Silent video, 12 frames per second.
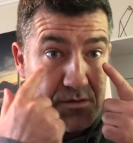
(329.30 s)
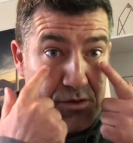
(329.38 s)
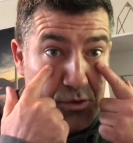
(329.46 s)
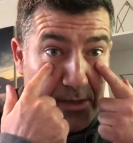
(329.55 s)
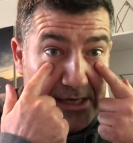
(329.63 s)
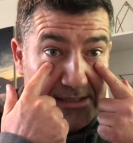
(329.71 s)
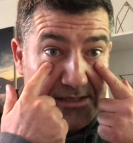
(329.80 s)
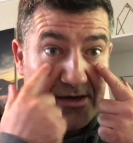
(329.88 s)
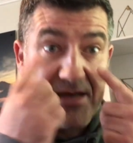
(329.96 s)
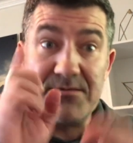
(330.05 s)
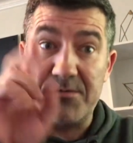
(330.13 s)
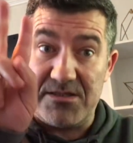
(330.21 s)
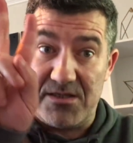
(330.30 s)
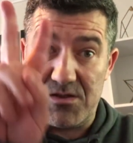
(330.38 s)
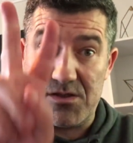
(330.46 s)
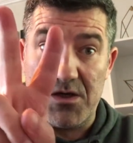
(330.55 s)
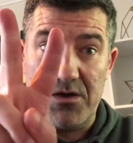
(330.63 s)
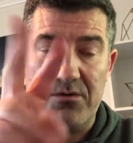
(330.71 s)
duality eyes because there's
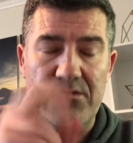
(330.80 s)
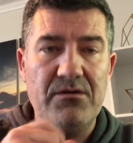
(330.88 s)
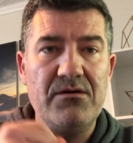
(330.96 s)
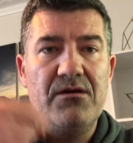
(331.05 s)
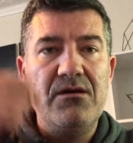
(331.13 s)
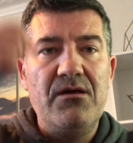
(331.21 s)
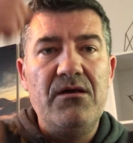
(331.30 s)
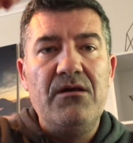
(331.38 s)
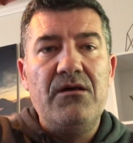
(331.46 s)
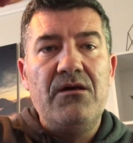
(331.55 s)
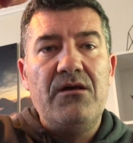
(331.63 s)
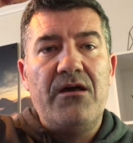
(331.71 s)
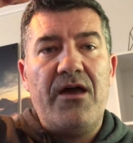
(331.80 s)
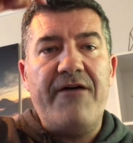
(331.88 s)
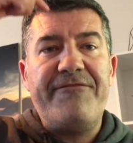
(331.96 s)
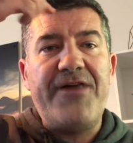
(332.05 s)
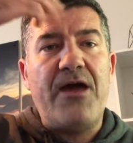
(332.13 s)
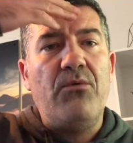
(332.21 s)
two,
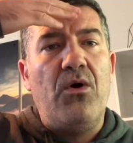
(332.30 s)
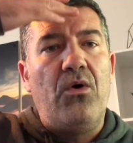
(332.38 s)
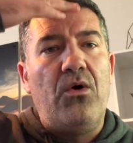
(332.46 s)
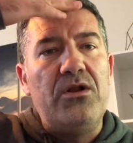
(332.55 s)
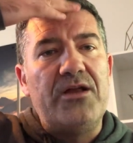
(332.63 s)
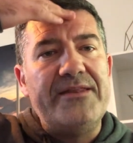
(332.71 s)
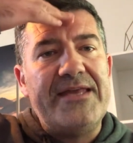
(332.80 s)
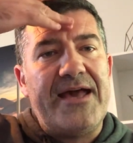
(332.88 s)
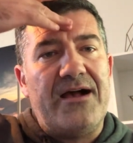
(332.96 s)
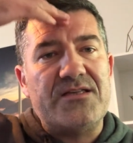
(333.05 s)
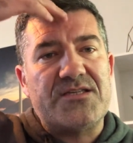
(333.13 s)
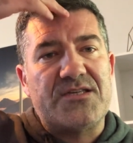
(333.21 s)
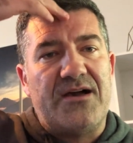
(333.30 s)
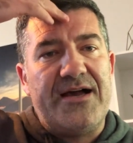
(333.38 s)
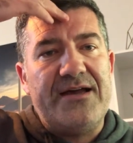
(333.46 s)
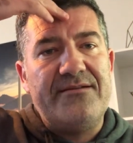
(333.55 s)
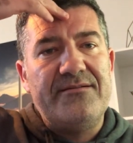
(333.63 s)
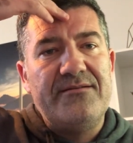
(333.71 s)
if they were all on the
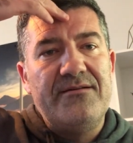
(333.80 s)
outside